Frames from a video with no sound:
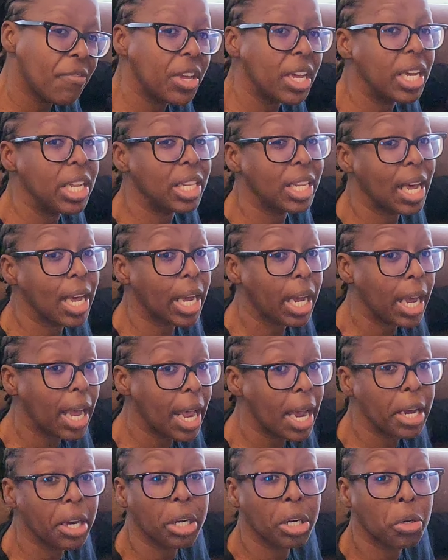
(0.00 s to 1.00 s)
fit in that
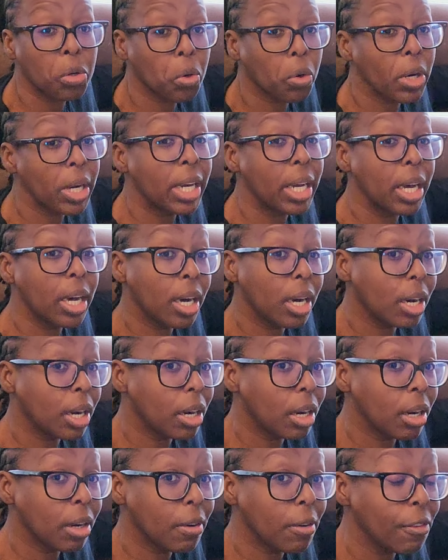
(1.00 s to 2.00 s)
category
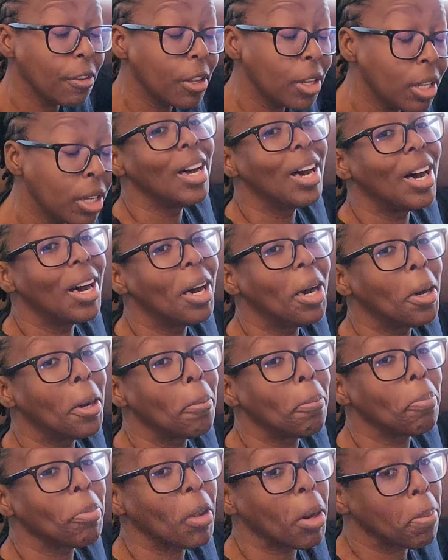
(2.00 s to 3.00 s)
of
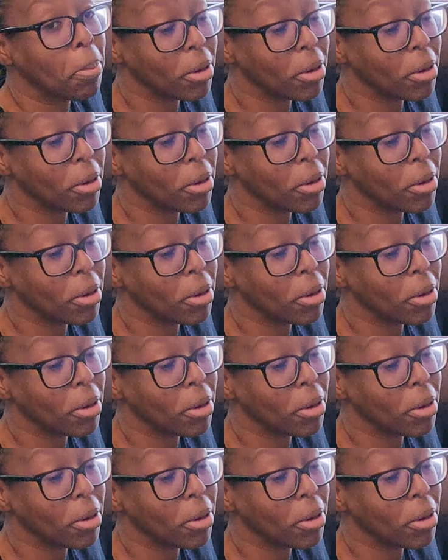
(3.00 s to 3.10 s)
a